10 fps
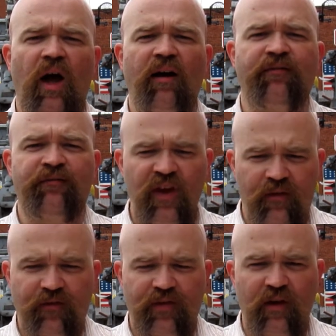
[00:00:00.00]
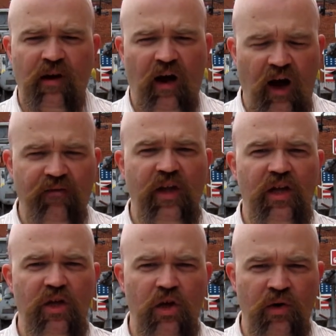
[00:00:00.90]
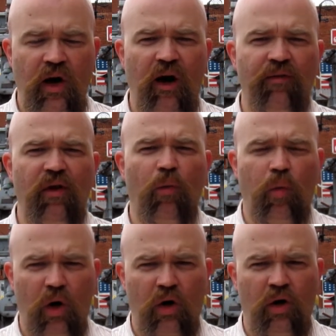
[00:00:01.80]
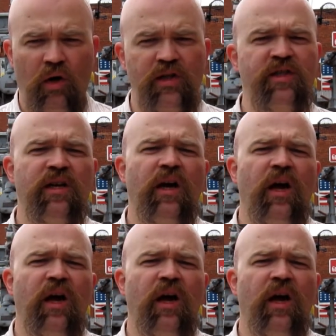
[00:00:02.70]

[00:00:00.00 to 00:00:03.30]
a fifth of the un of the world's